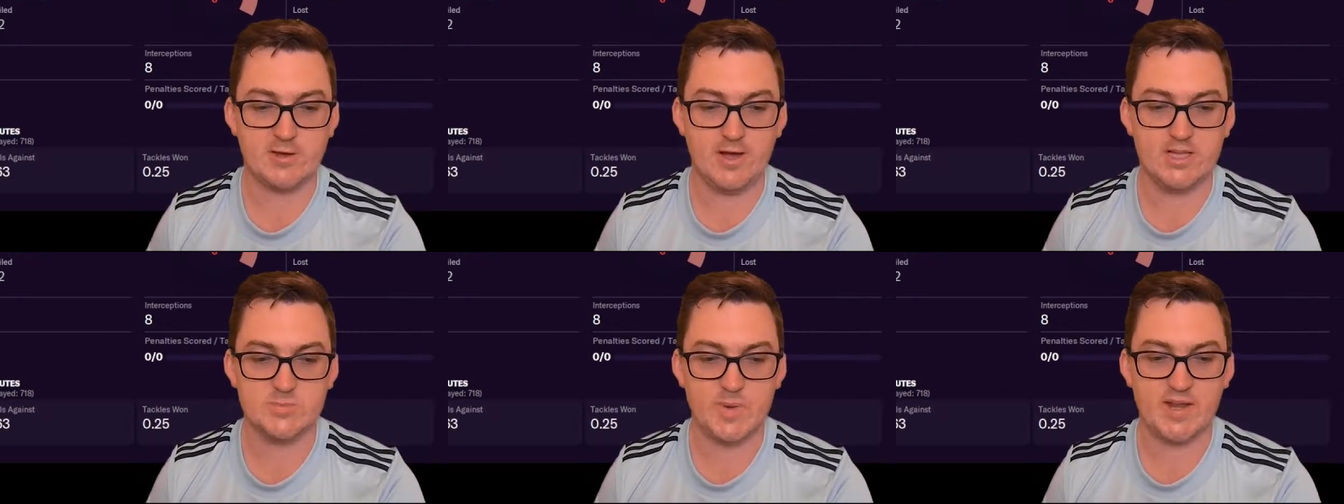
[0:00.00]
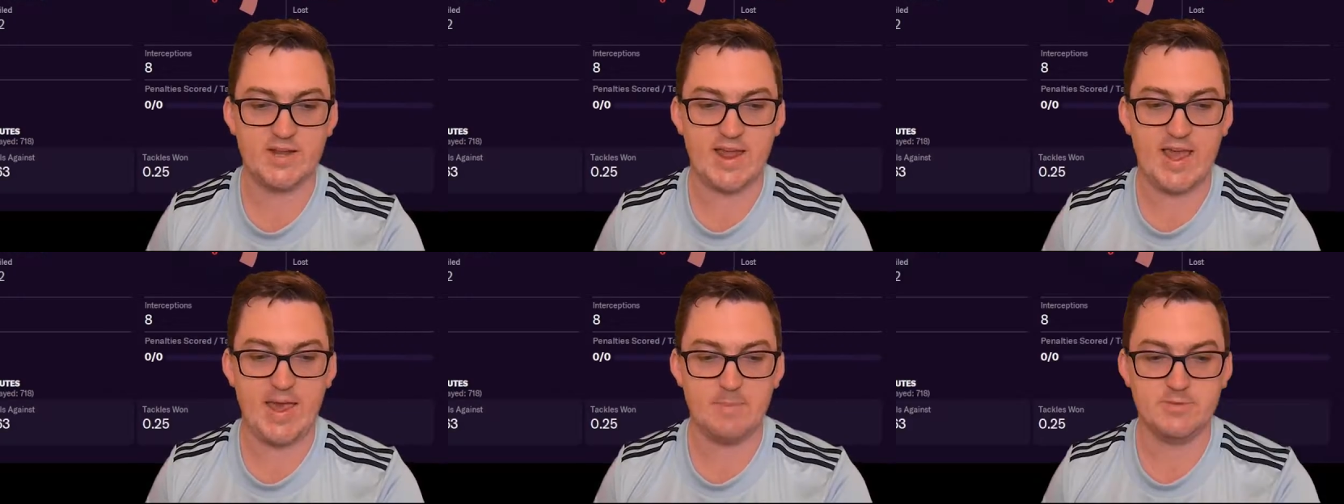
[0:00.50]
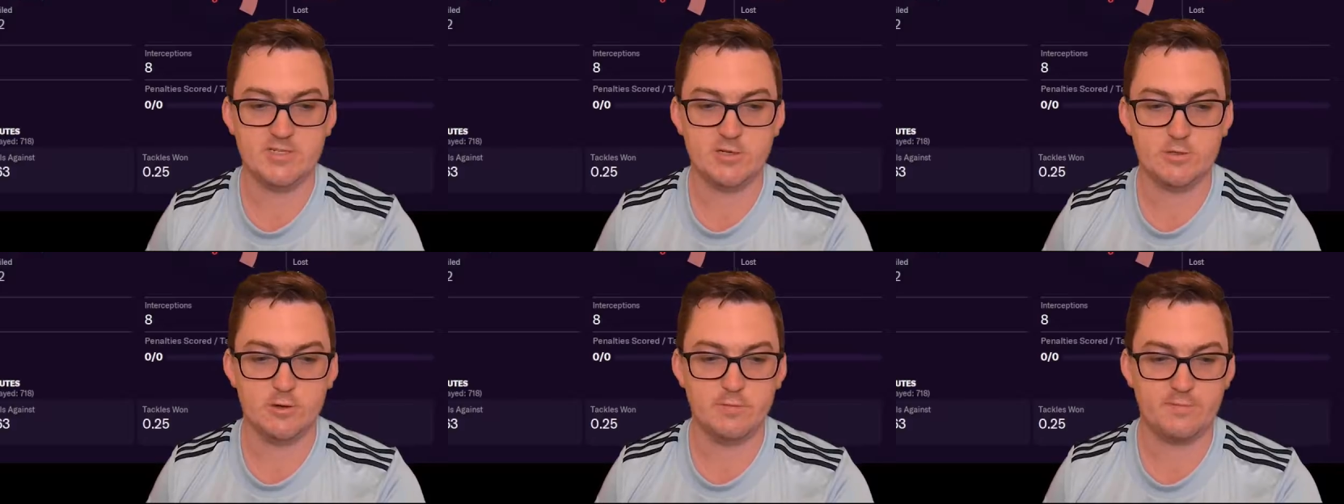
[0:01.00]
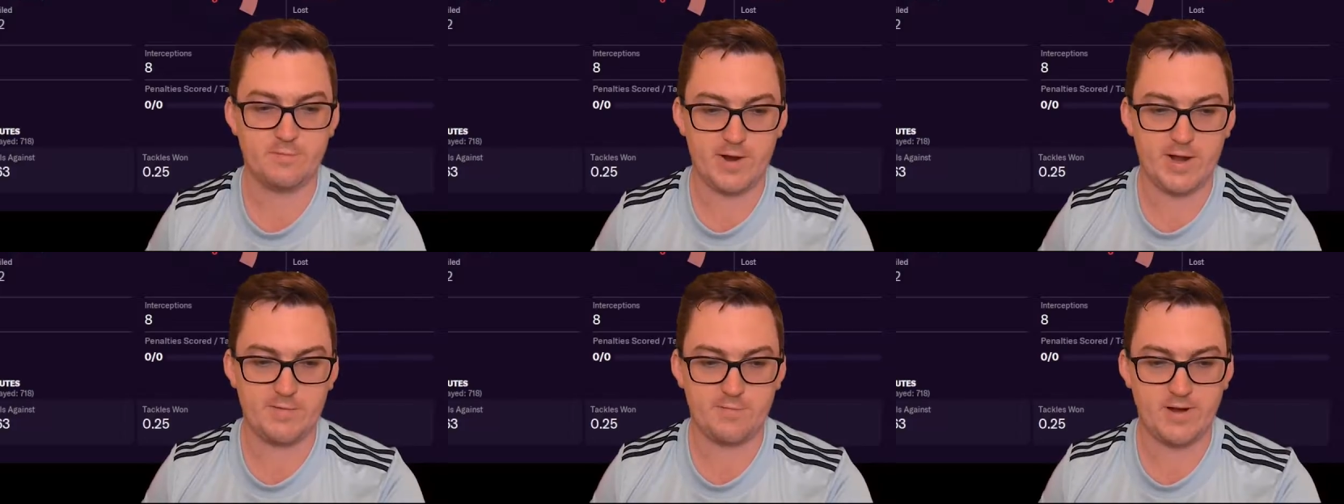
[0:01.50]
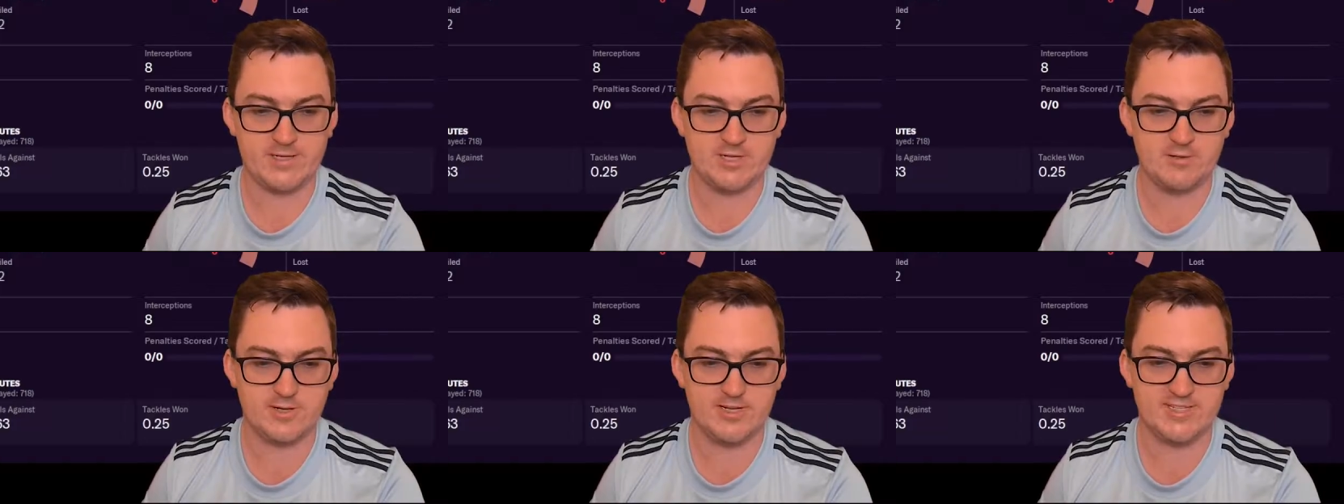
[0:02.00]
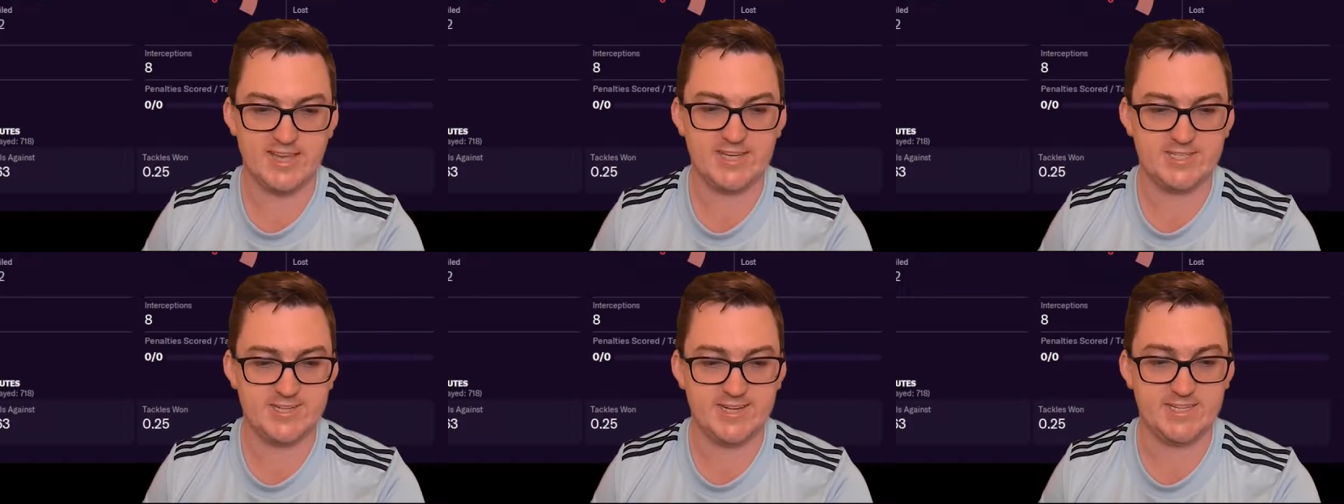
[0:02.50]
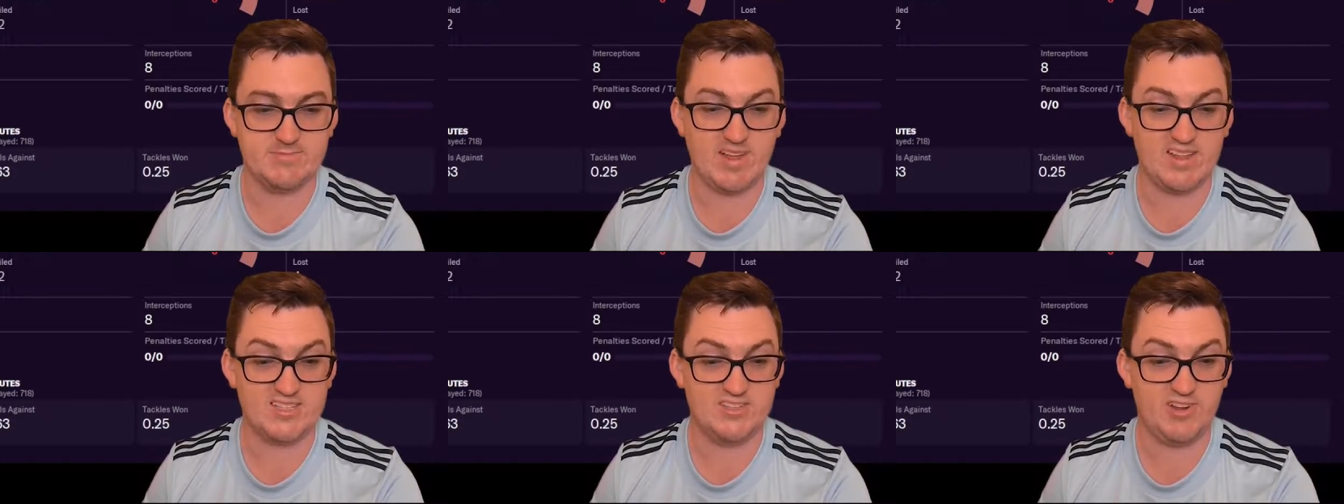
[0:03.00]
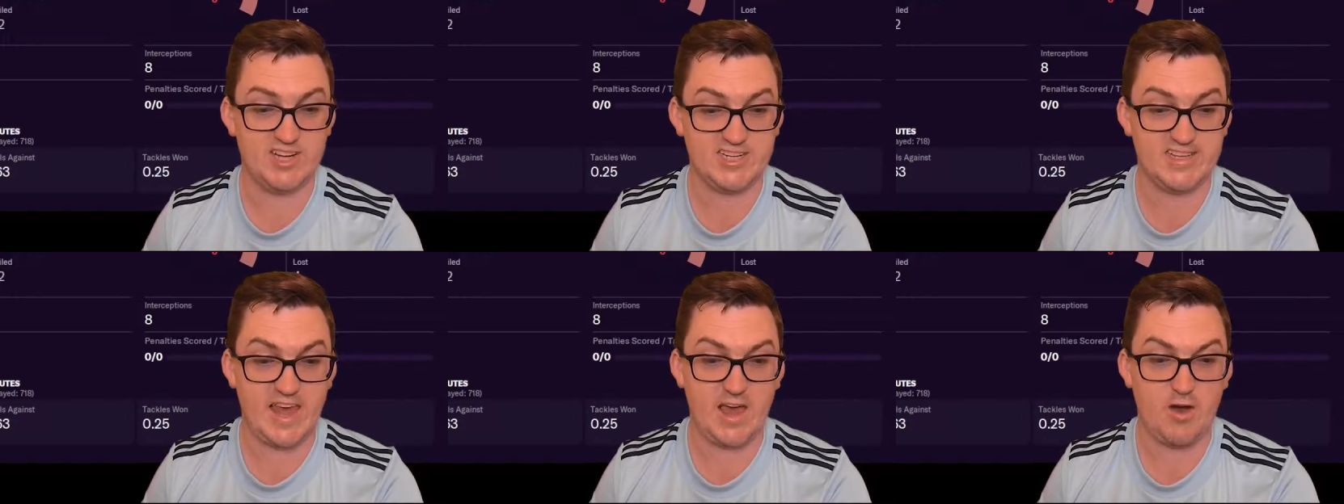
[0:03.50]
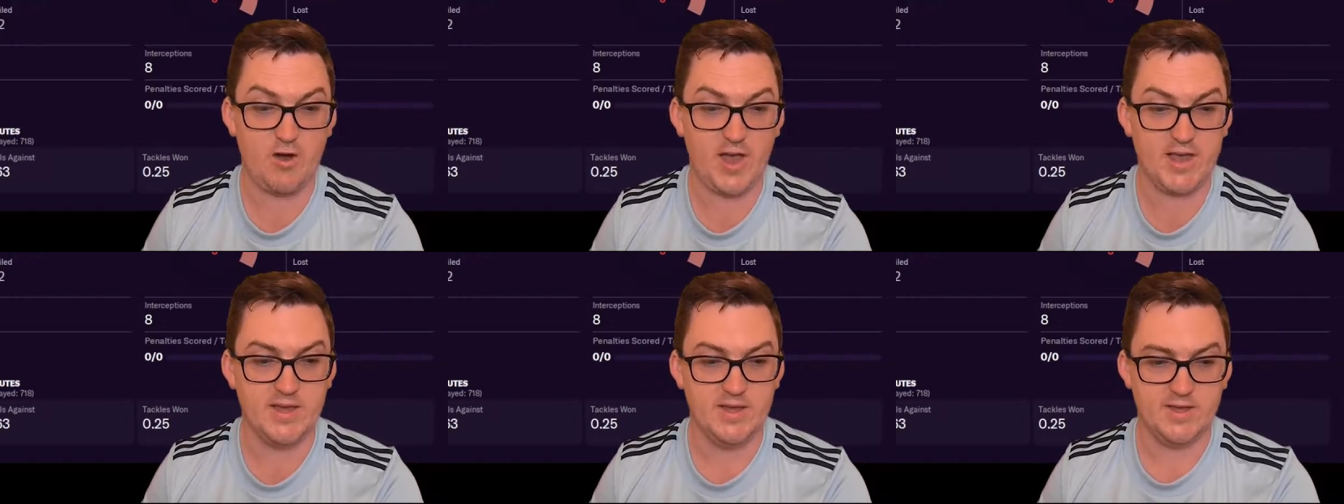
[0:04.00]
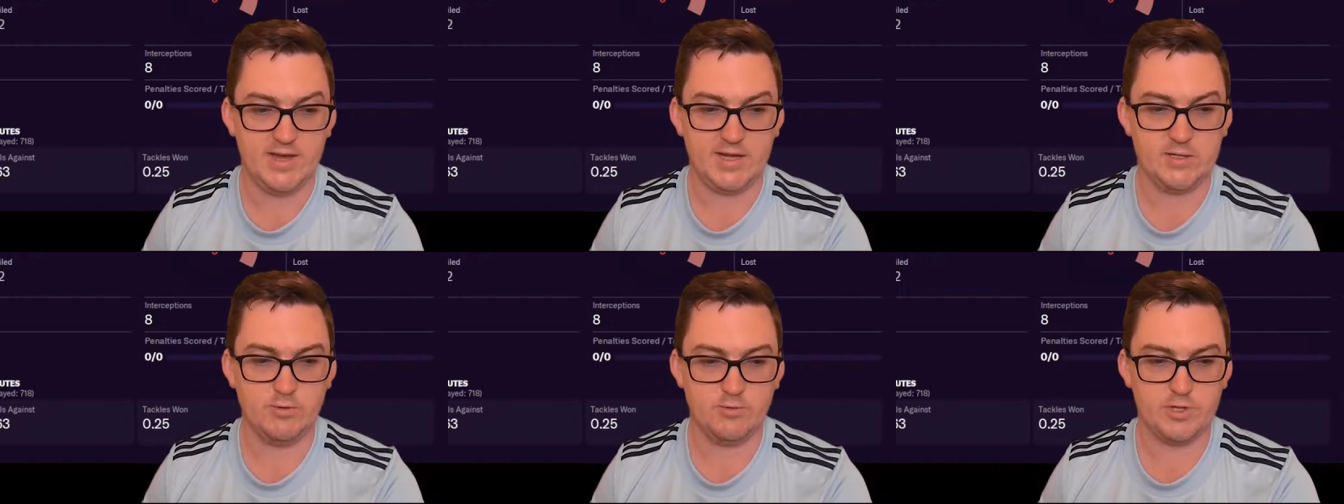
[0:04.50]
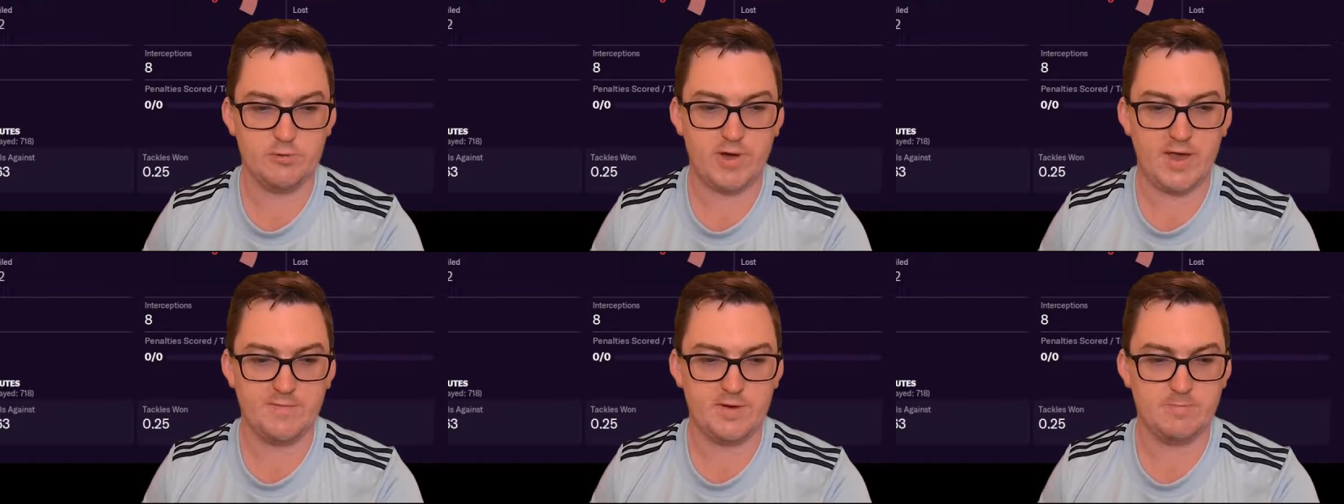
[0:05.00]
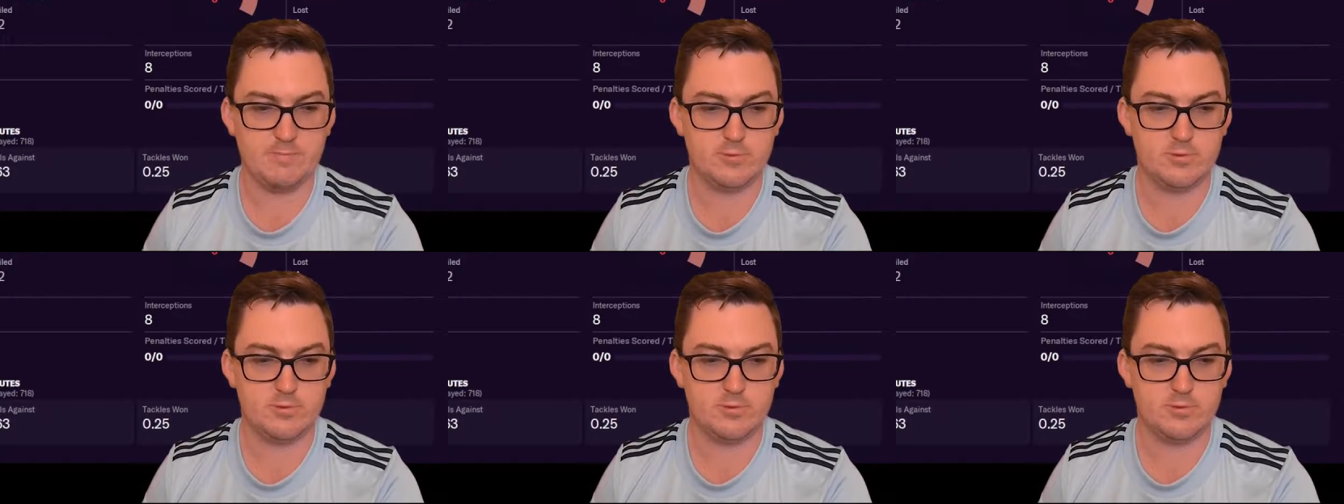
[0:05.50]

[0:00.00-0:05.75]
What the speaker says: The guy has been an absolute freak for us. You look at his XG as well, it's not actually that high. Ignore the UEFA